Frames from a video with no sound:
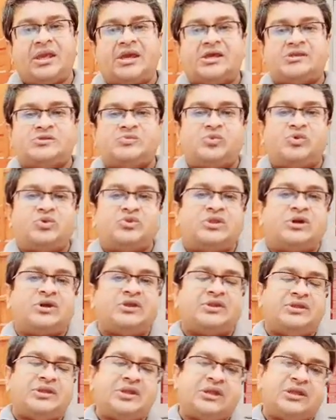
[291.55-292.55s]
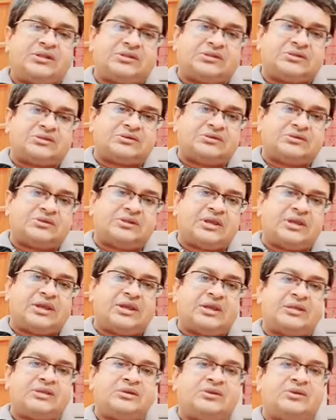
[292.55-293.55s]
as both the creator
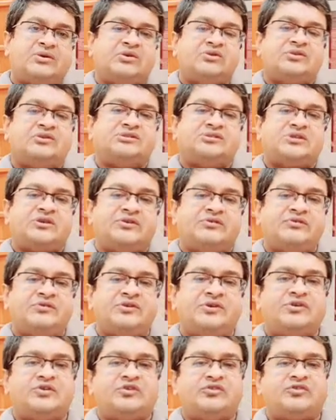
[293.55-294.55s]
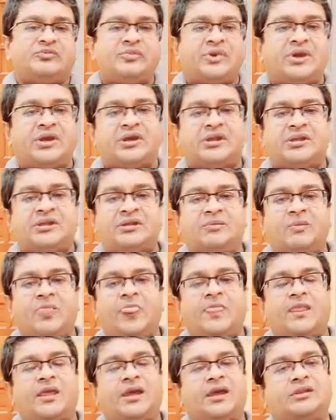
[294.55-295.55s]
and or the savior of man
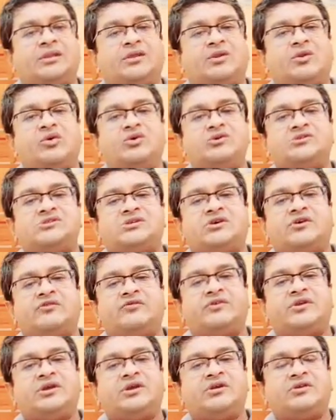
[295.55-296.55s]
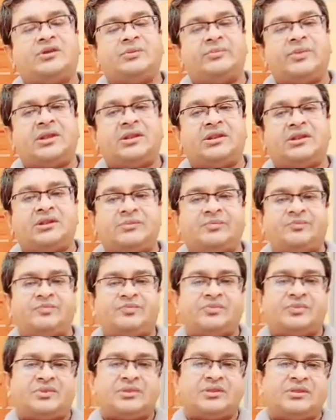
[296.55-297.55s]
and the long suffering rebel
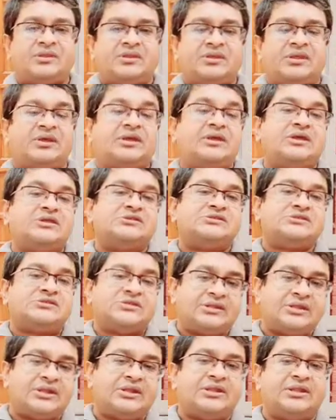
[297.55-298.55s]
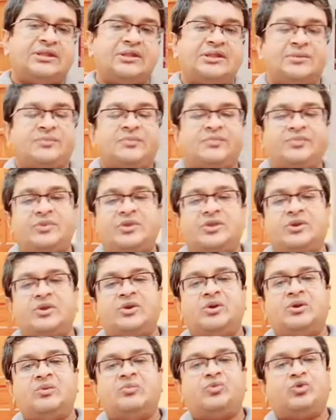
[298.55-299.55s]
against tyranny.
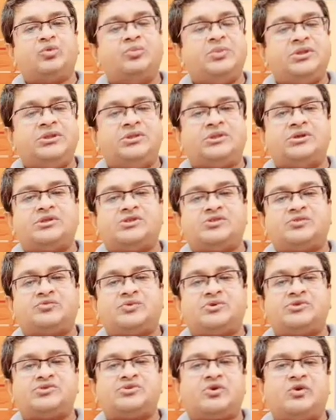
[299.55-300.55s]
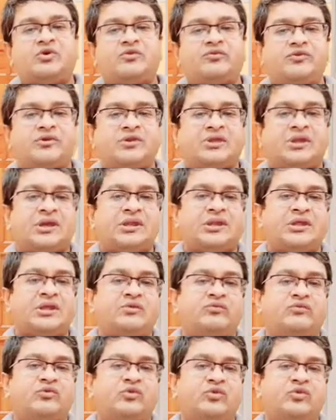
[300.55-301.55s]
Prometheus was often an
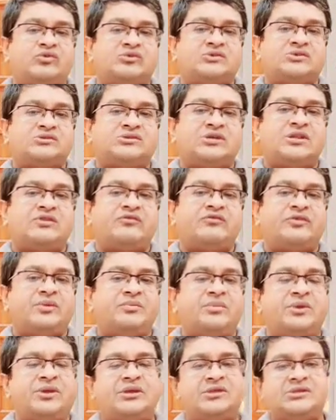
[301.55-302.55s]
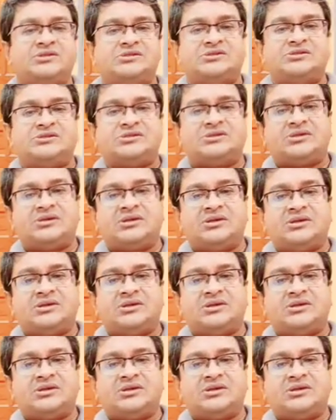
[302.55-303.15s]
invoked self image